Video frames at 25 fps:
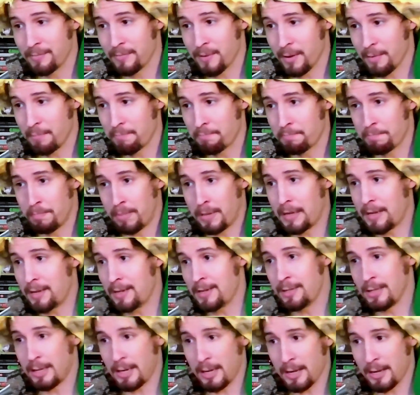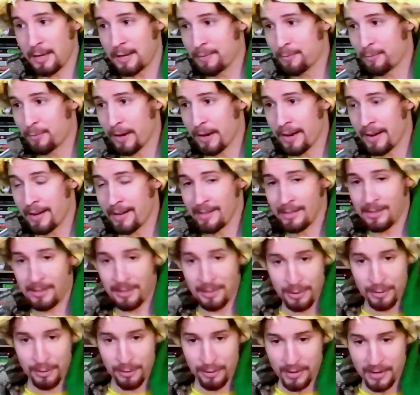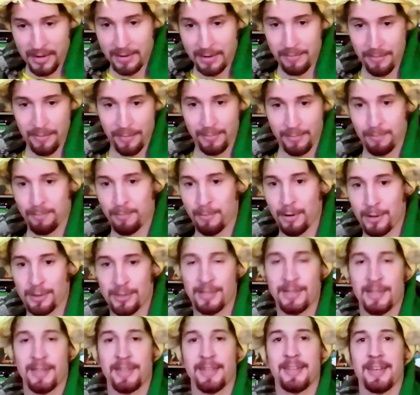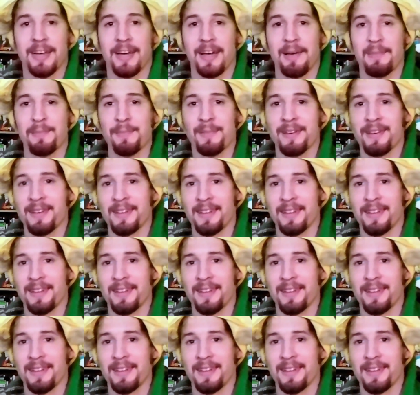a PG rated stream most of the time,